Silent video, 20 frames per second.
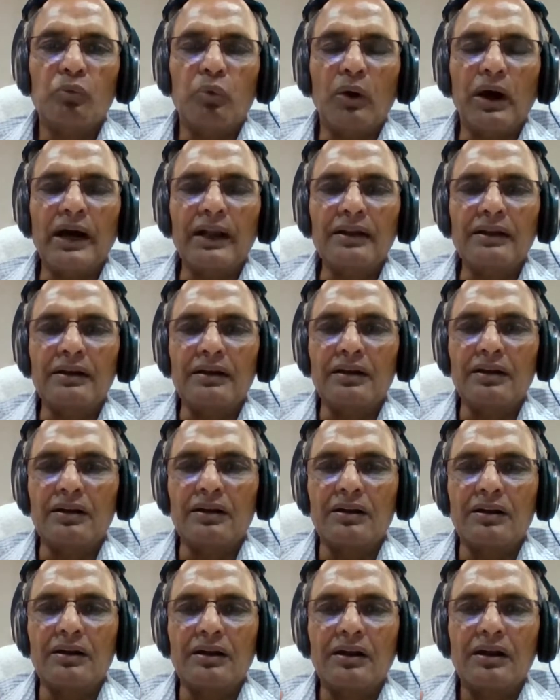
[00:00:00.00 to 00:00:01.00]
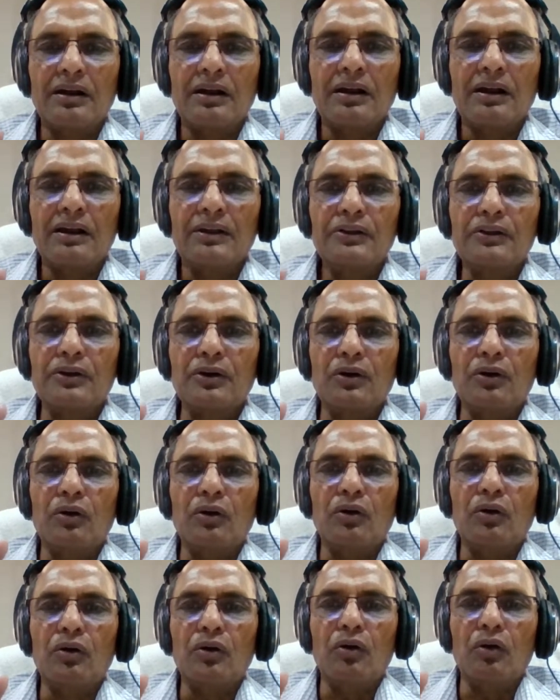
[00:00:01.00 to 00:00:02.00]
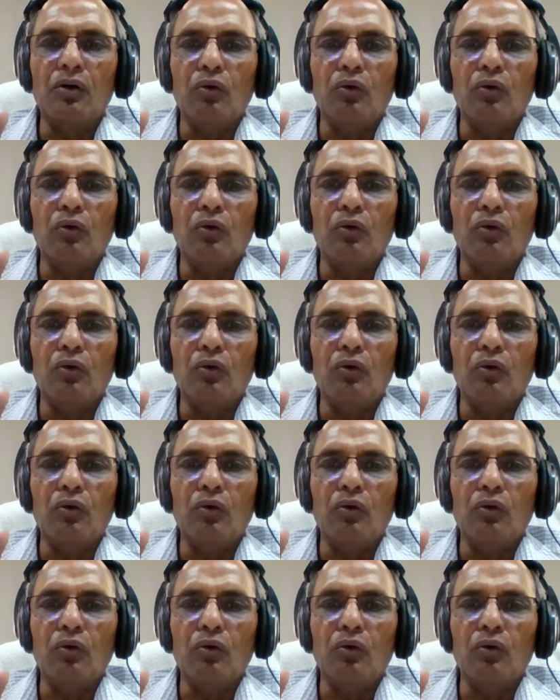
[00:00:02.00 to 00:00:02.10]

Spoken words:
One, you know,